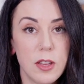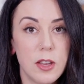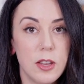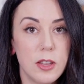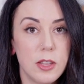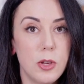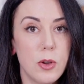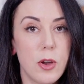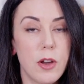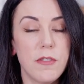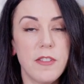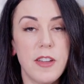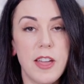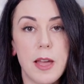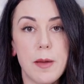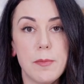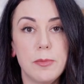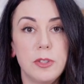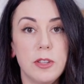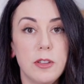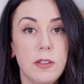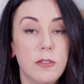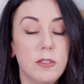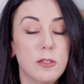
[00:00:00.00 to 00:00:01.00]
You have
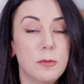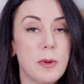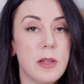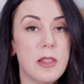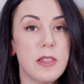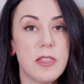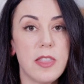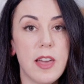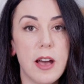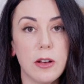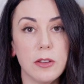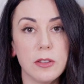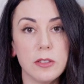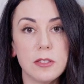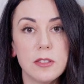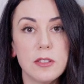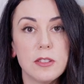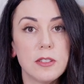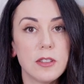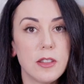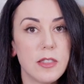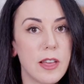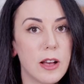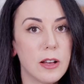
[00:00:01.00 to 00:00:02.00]
amps that you've spent
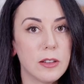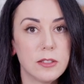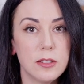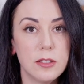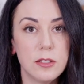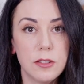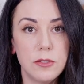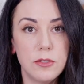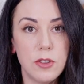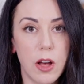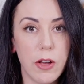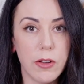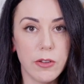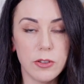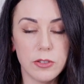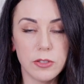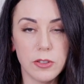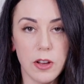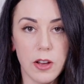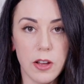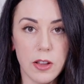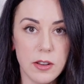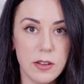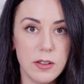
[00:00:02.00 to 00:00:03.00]
thousands and thousands of dollars
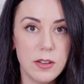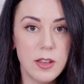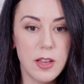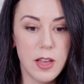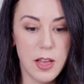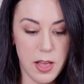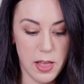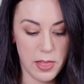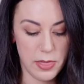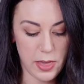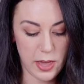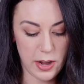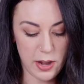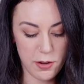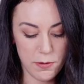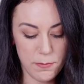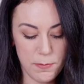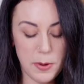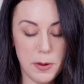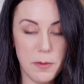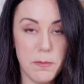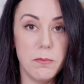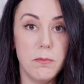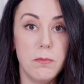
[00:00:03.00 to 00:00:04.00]
on that have
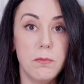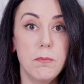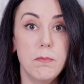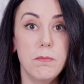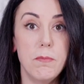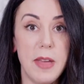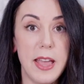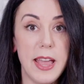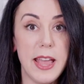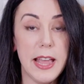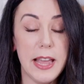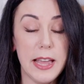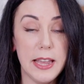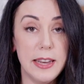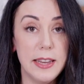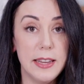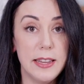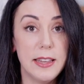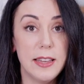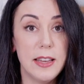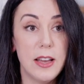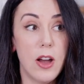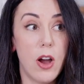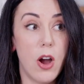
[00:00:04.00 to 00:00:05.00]
been made
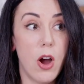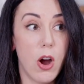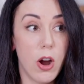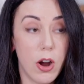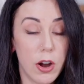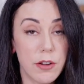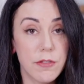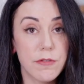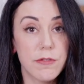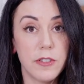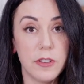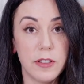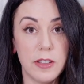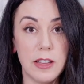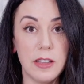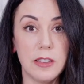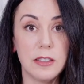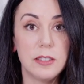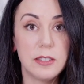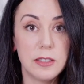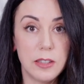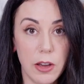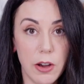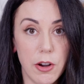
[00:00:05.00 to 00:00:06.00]
artfully,
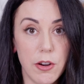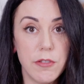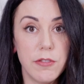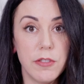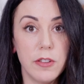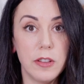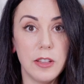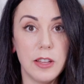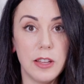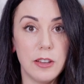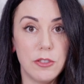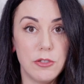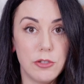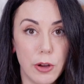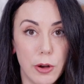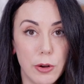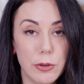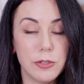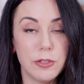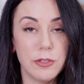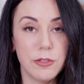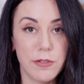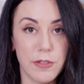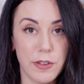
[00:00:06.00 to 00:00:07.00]
skillfully,
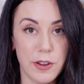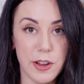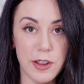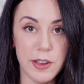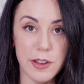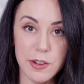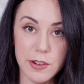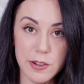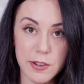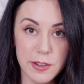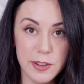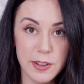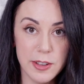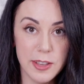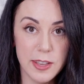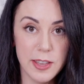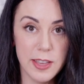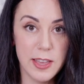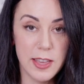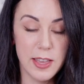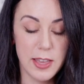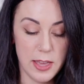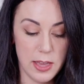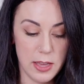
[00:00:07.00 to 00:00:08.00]
chosen for you.
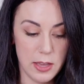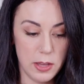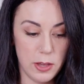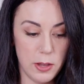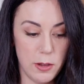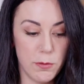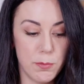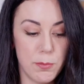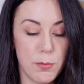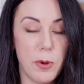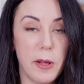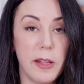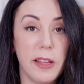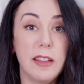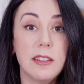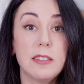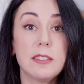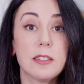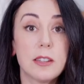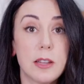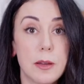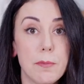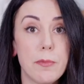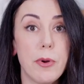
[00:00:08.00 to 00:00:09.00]
You've
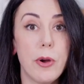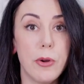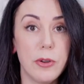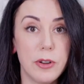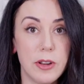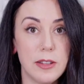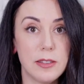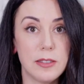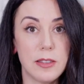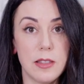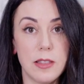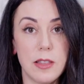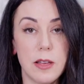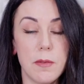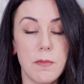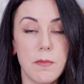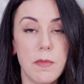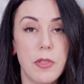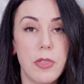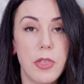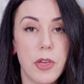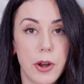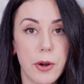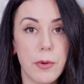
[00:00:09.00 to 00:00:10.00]
placed components in
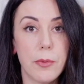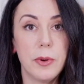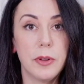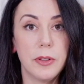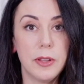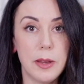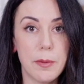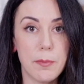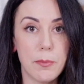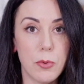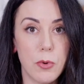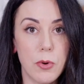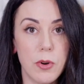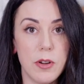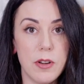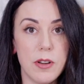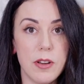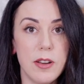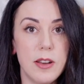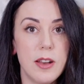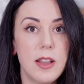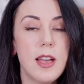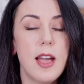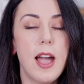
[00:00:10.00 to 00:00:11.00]
them that are really
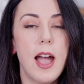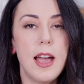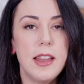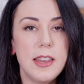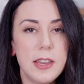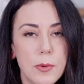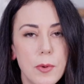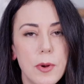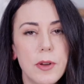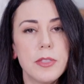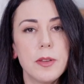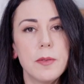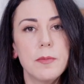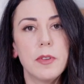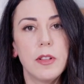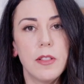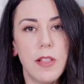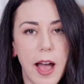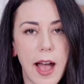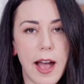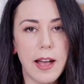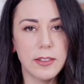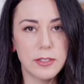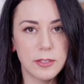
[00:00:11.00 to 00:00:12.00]
important, and you want them to
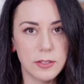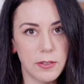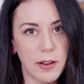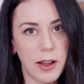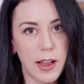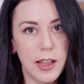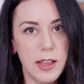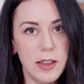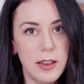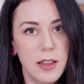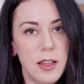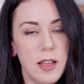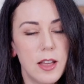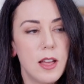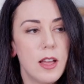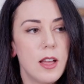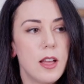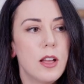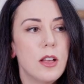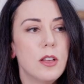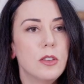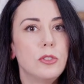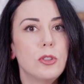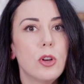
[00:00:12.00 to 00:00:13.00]
last, right?
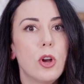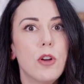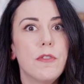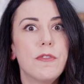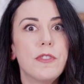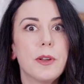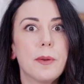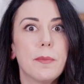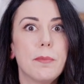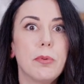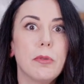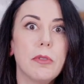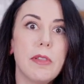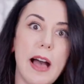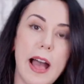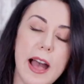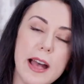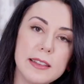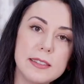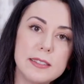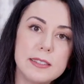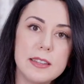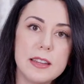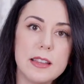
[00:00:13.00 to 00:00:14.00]
So if you're
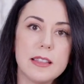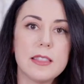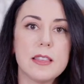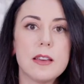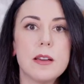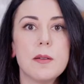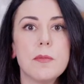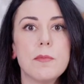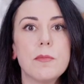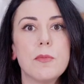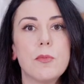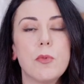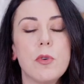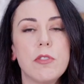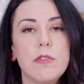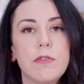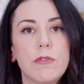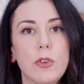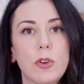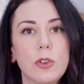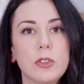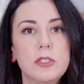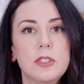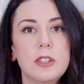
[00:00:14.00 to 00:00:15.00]
blasting them with
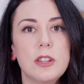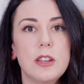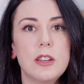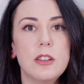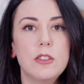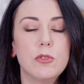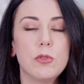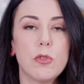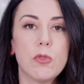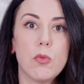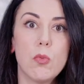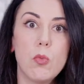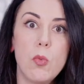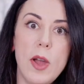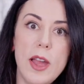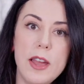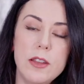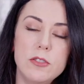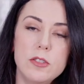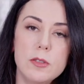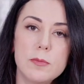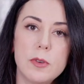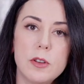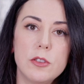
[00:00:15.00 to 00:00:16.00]
voltage, with way
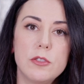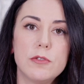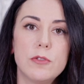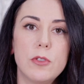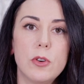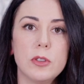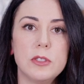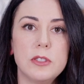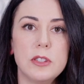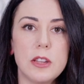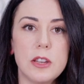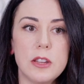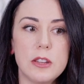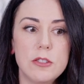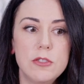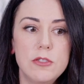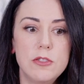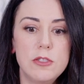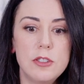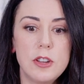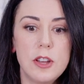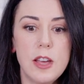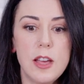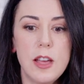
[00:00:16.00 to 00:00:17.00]
too much
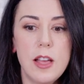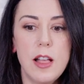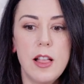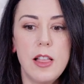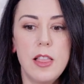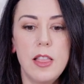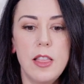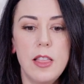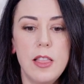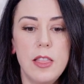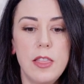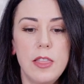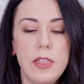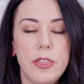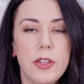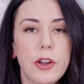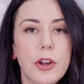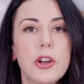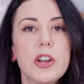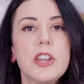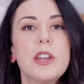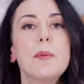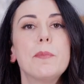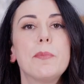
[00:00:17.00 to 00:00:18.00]
voltage,
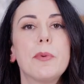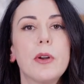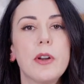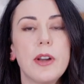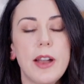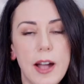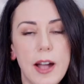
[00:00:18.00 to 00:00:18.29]
they're gonna burn